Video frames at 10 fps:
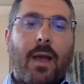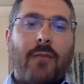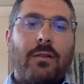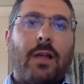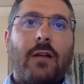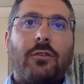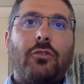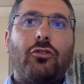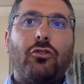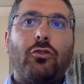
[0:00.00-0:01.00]
have a lot
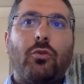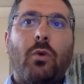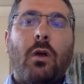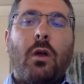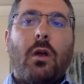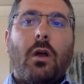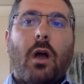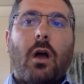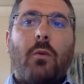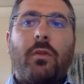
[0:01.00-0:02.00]
to do uh,